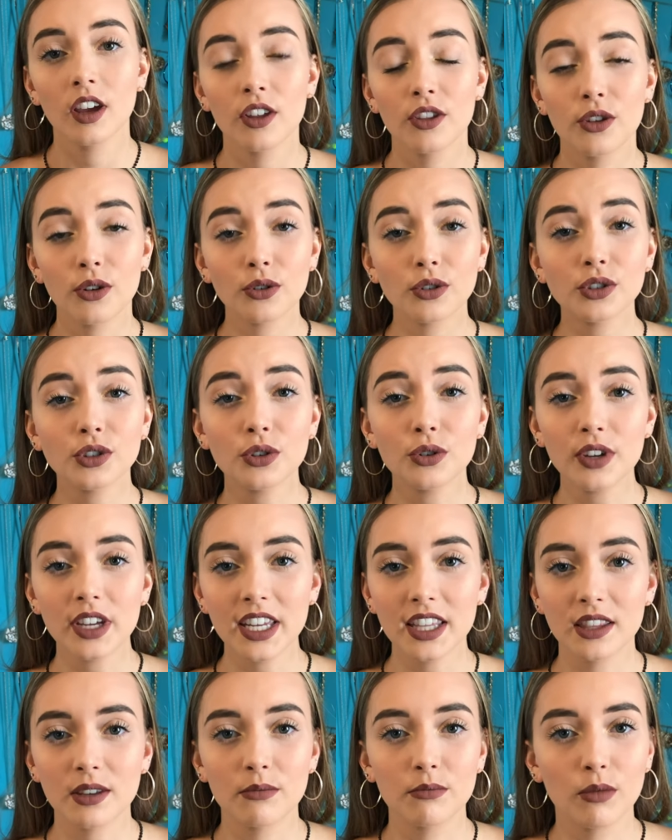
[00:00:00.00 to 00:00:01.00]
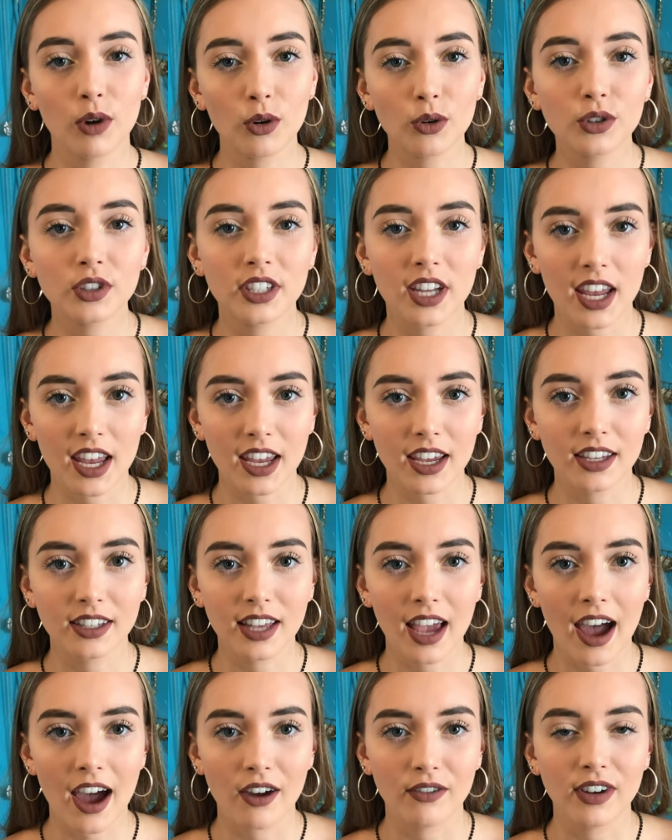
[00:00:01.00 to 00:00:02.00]
Those who eat the most eggs
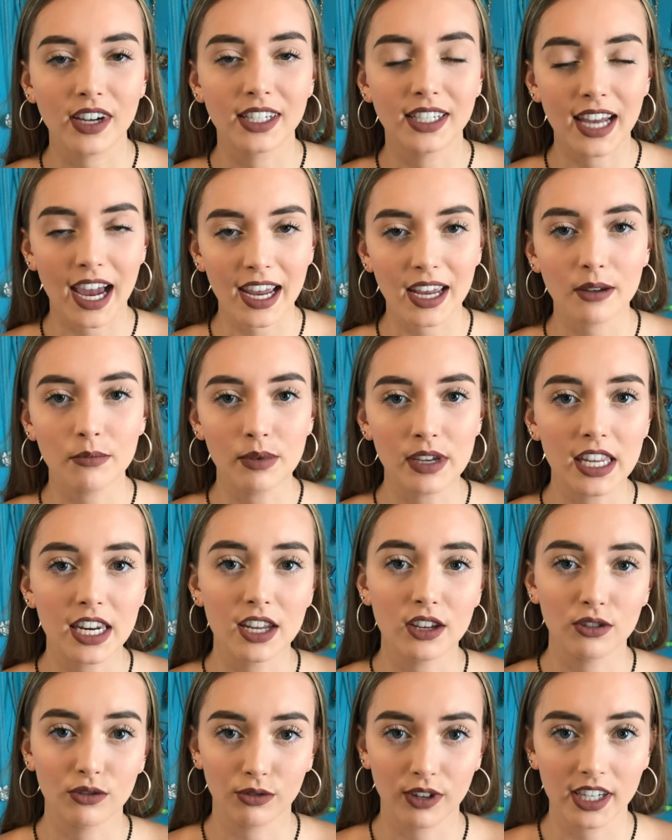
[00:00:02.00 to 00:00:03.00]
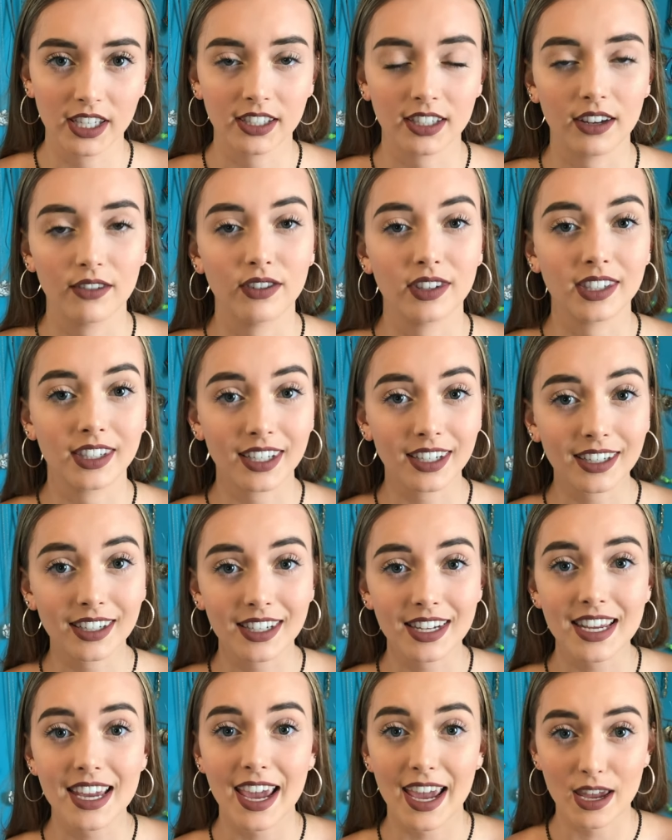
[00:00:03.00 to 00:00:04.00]
have a diabetes risk of
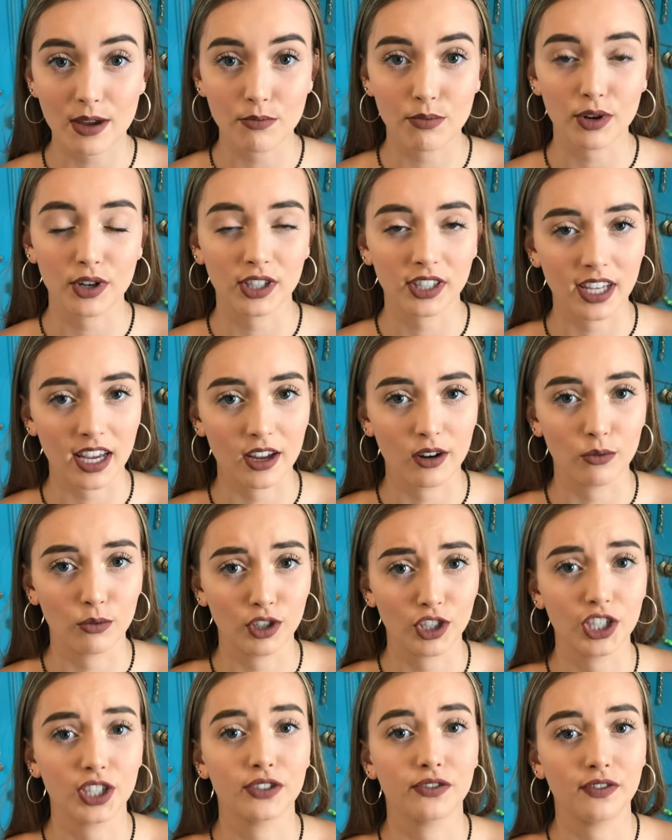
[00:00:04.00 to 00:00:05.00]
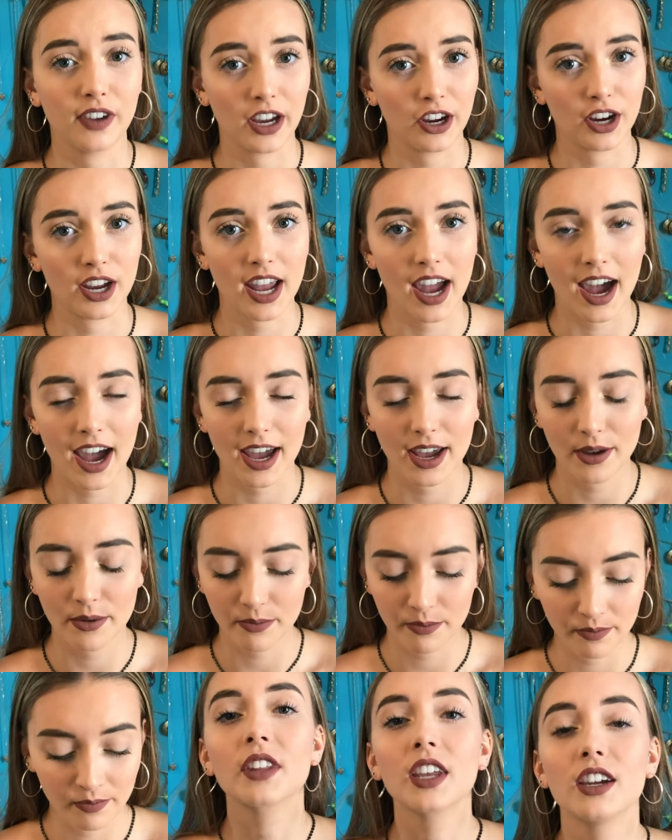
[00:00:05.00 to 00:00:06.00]
68%, which is very
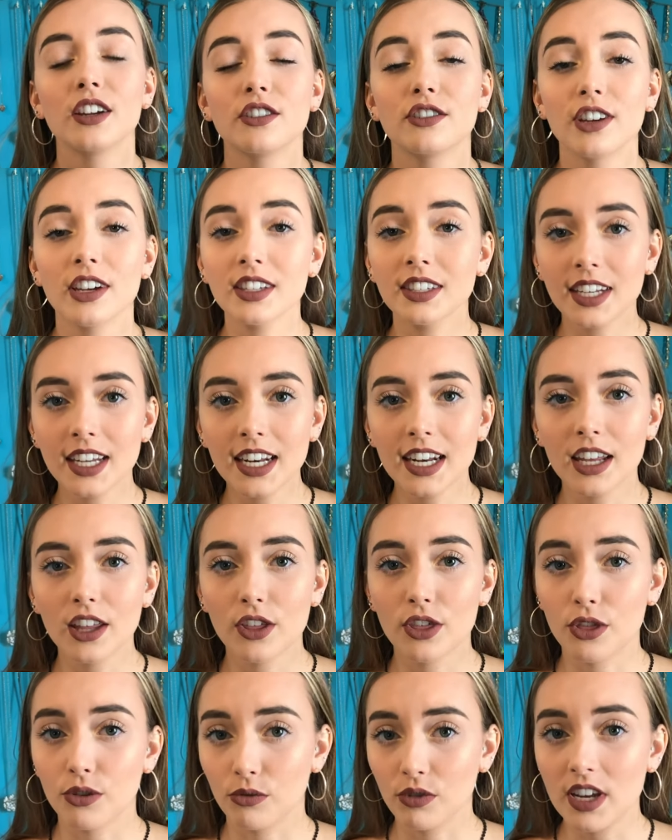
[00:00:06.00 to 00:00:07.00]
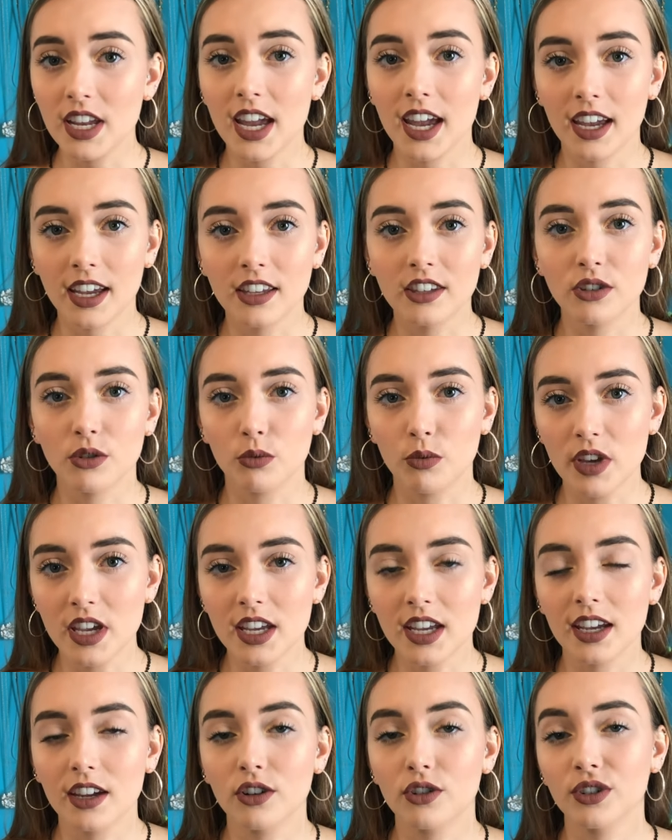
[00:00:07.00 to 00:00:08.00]
high. Just eating 3 eggs a
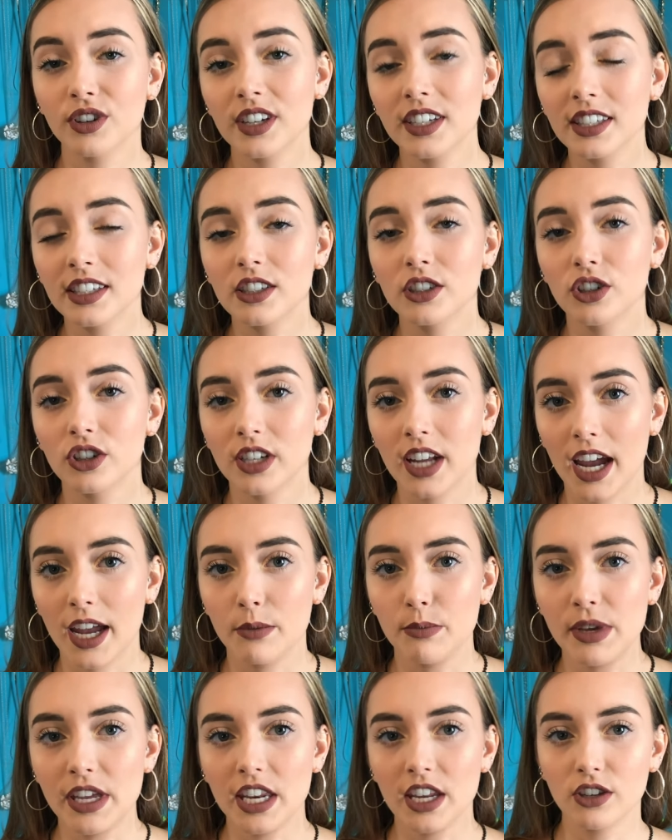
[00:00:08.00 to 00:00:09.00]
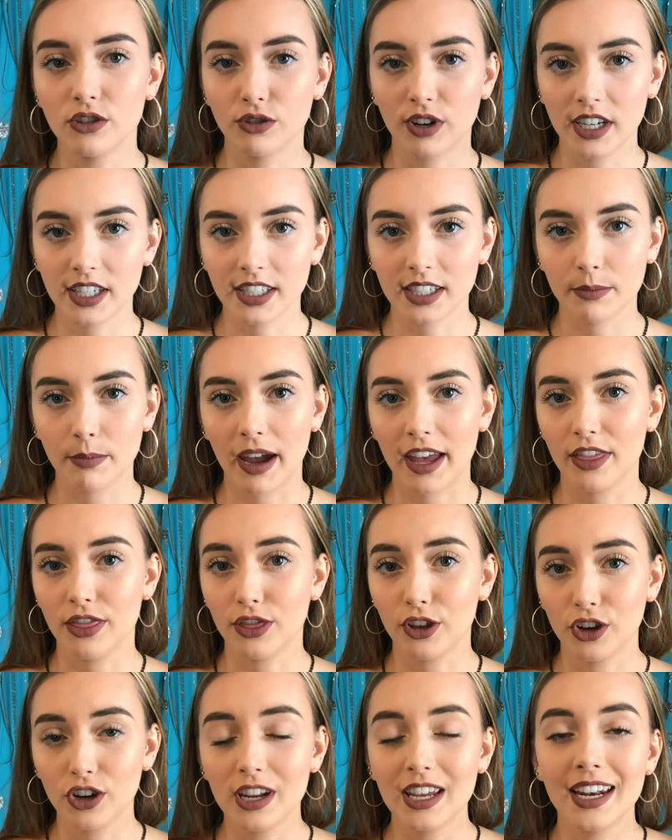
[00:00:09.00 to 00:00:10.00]
week increases your diabetes risk by
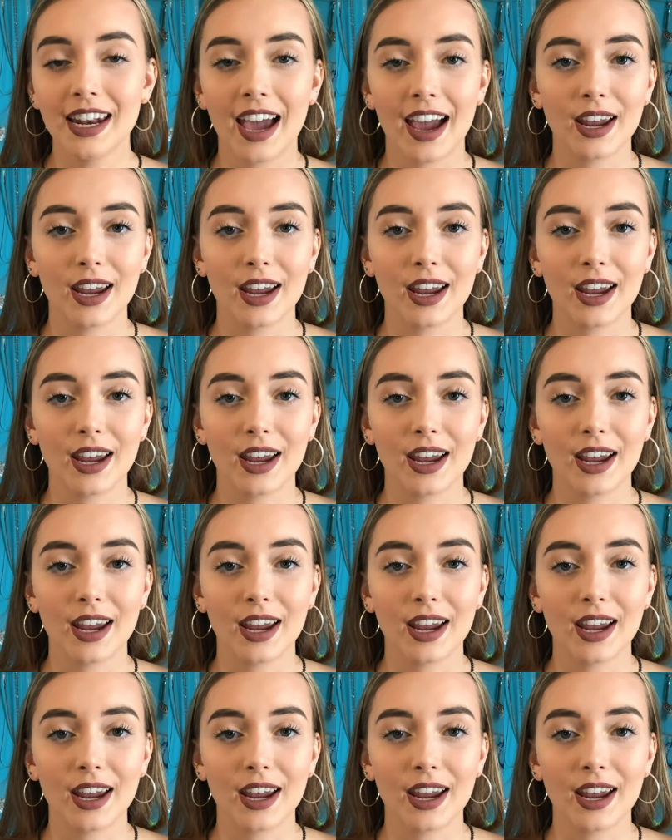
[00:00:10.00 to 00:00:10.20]
39%.